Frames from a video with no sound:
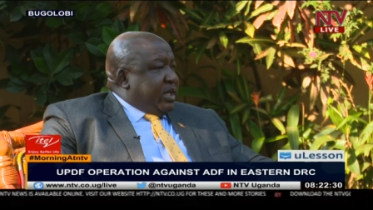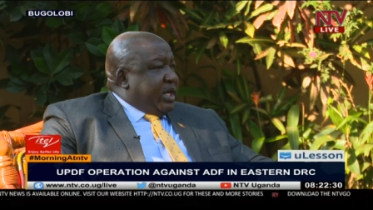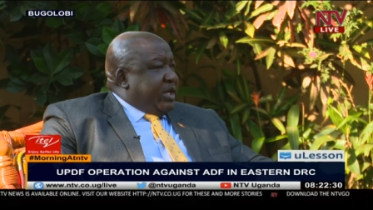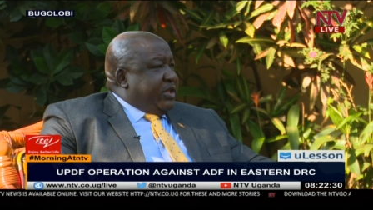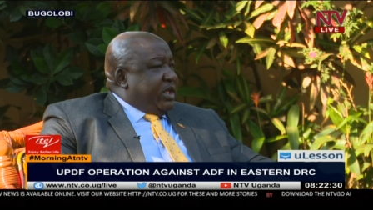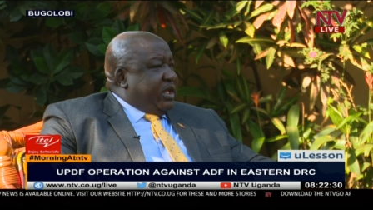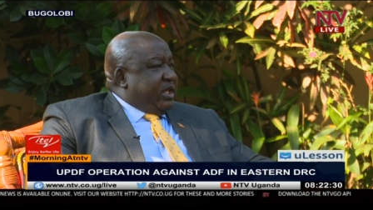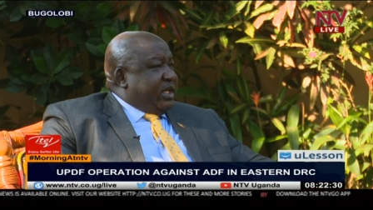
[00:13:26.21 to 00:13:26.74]

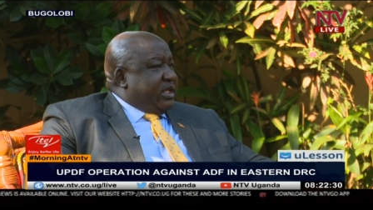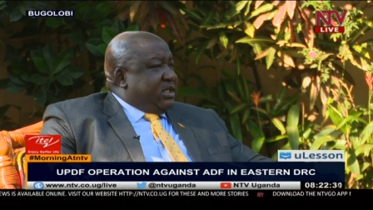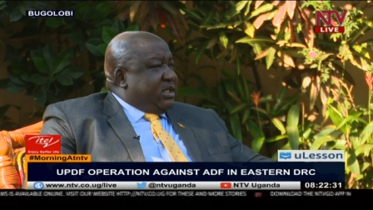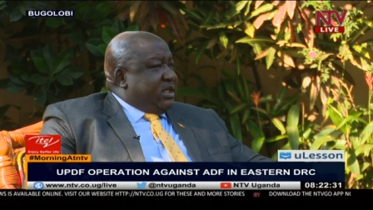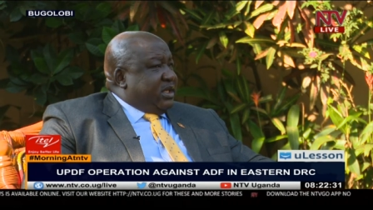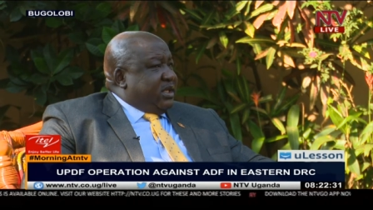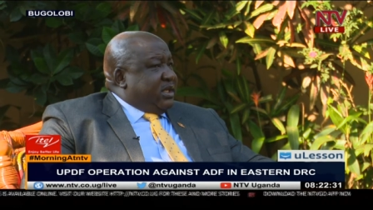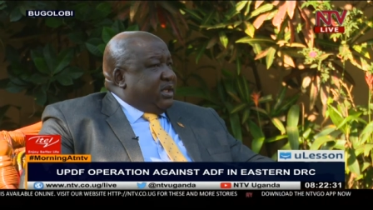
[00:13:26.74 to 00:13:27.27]
I think
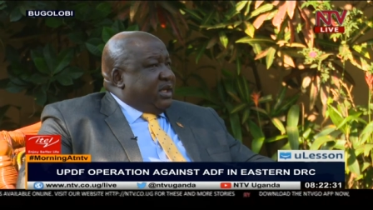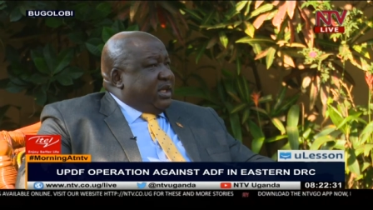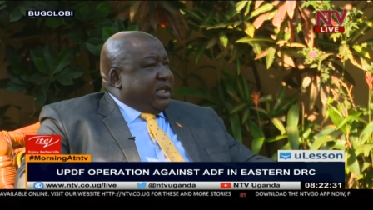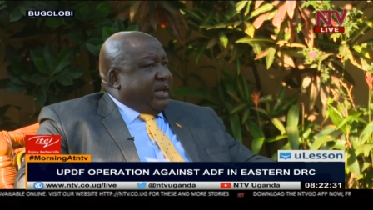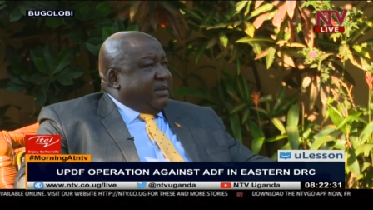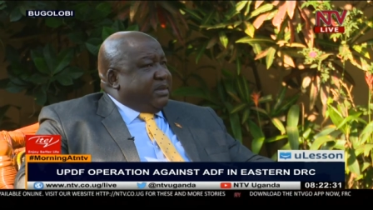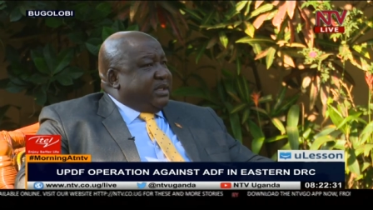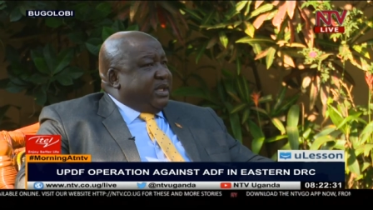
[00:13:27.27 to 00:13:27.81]
that uh,
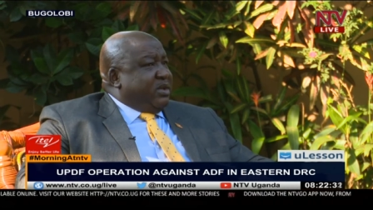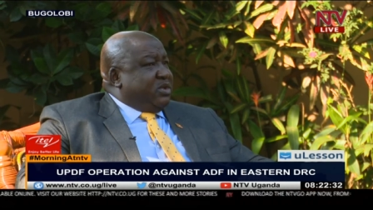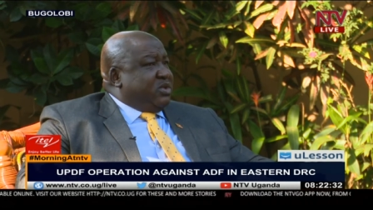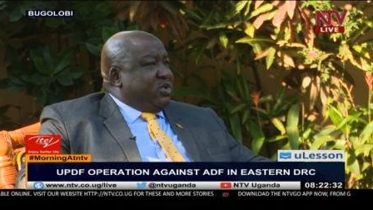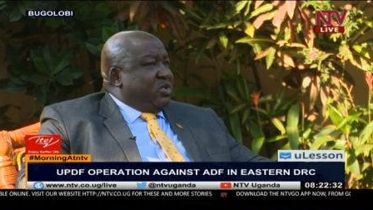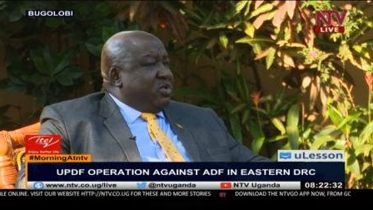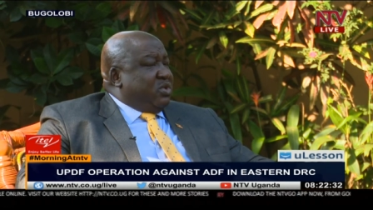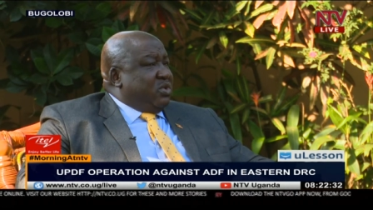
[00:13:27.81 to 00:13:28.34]
it comes down
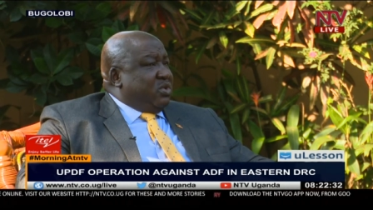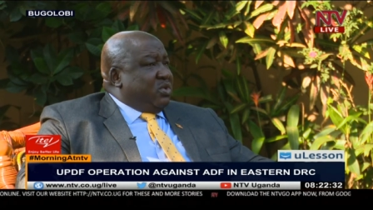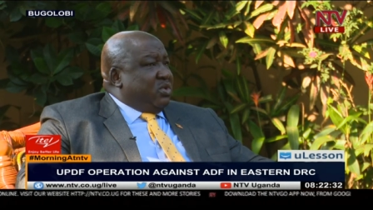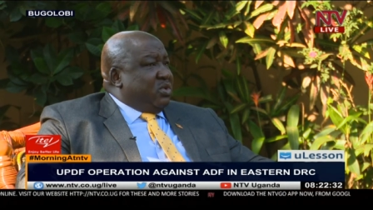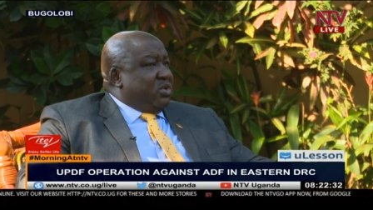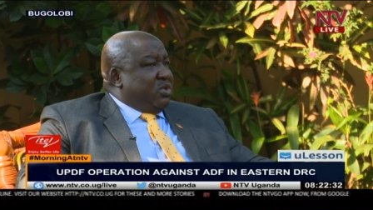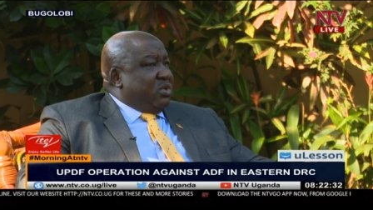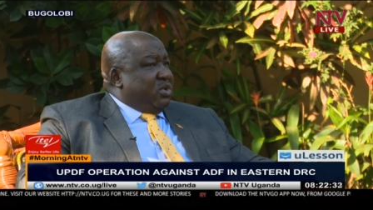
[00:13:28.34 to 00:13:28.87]

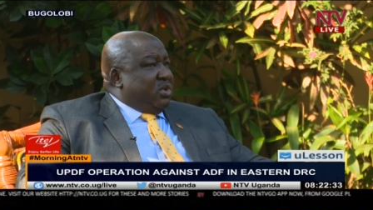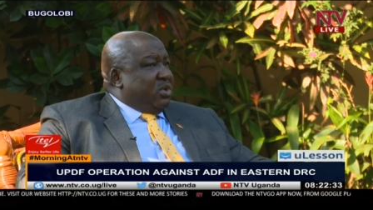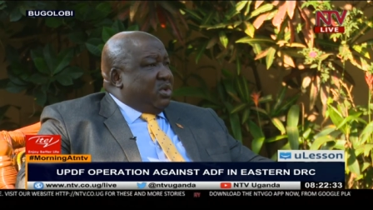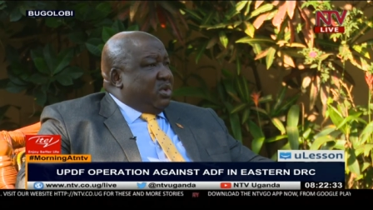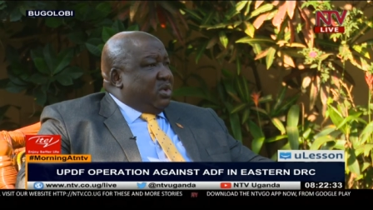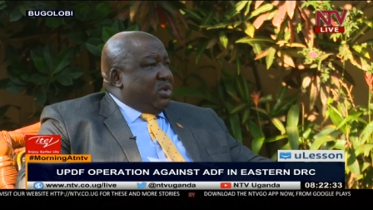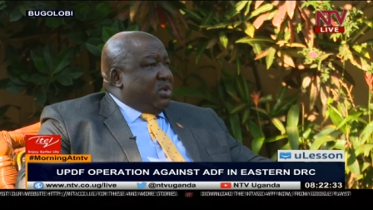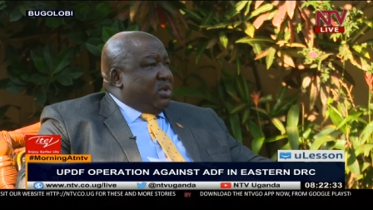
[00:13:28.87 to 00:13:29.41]
to
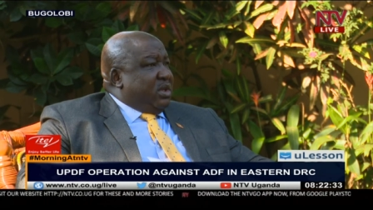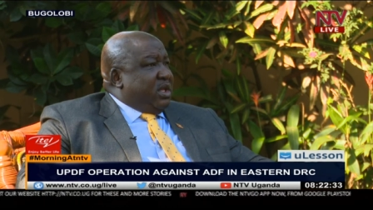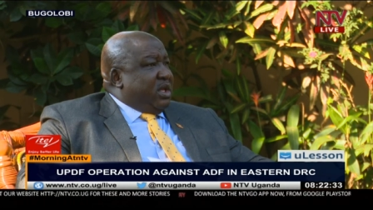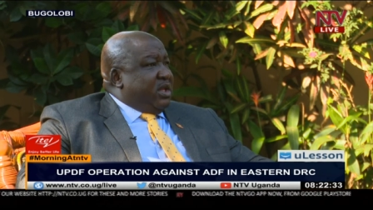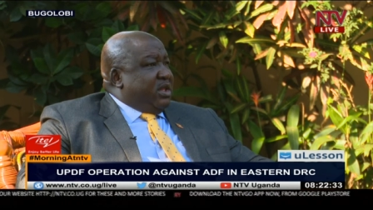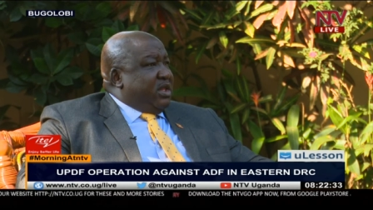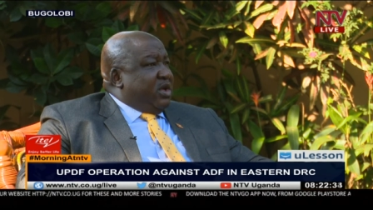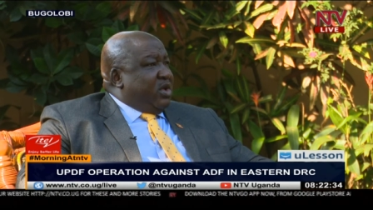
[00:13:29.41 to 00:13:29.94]

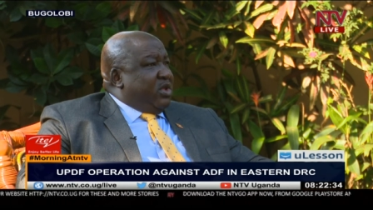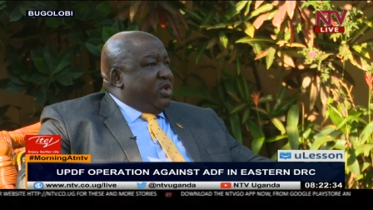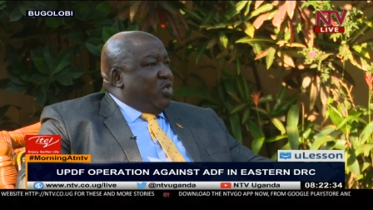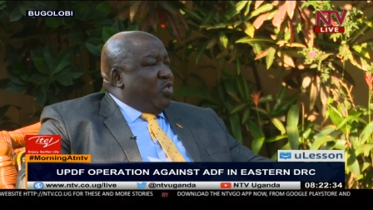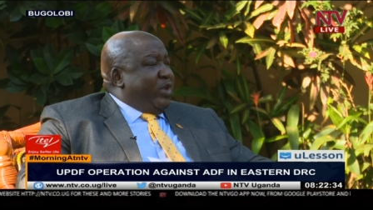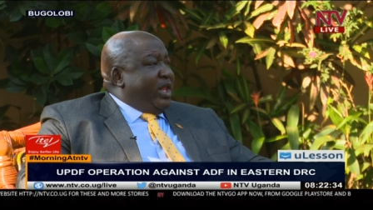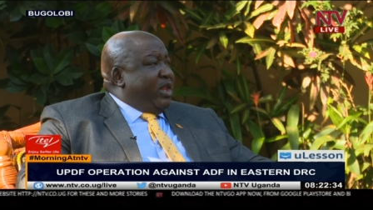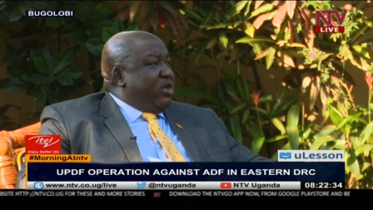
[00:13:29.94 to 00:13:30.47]
the the, the
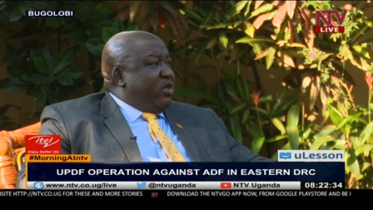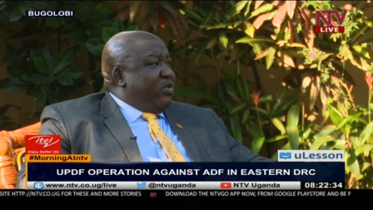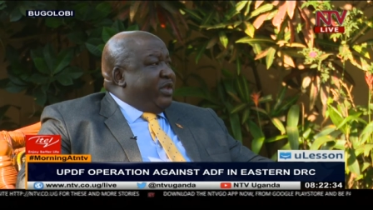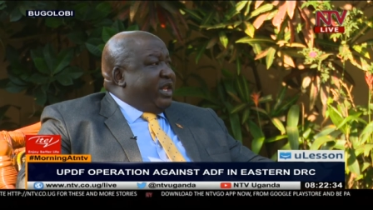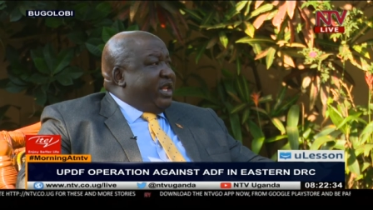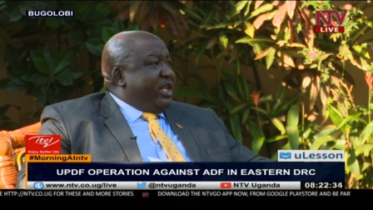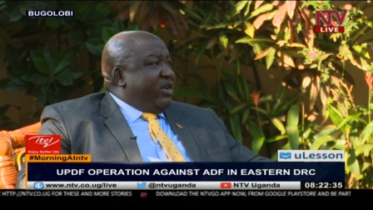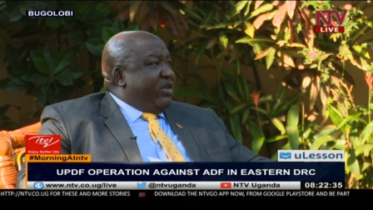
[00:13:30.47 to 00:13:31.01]
will of
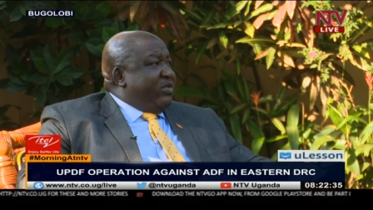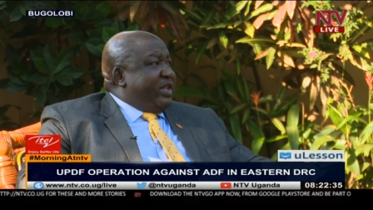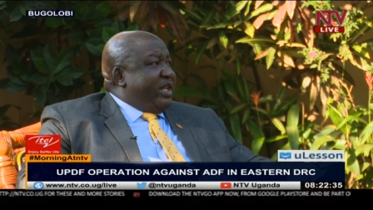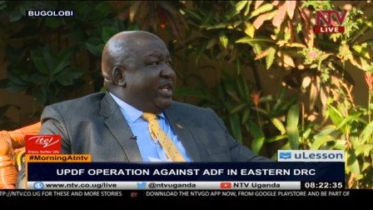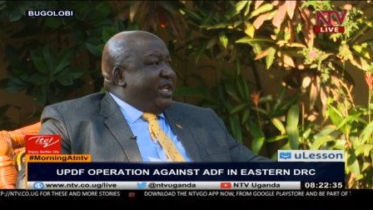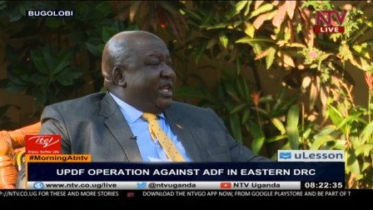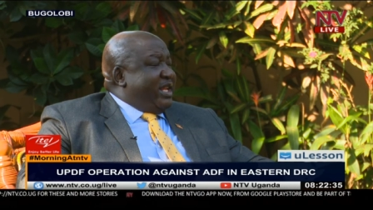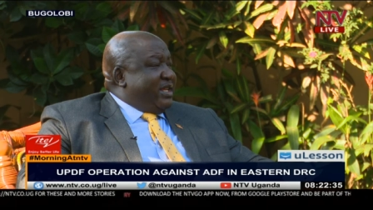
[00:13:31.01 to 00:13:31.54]
the of the
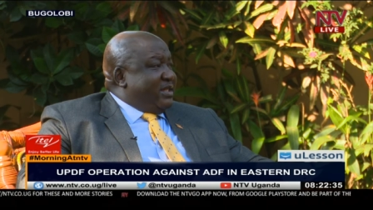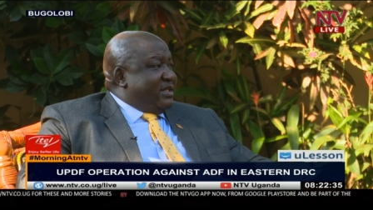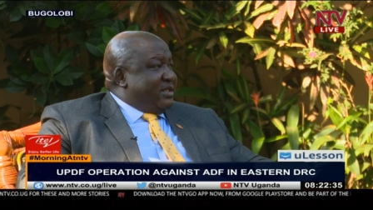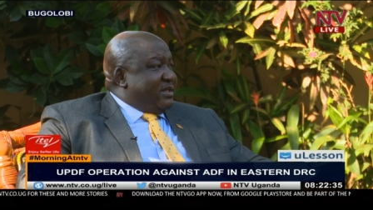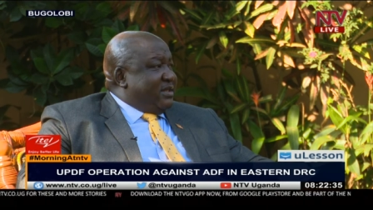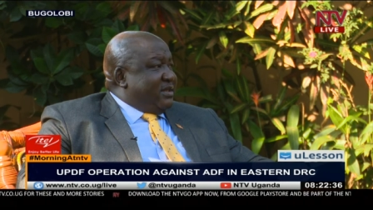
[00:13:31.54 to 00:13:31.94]
leaders.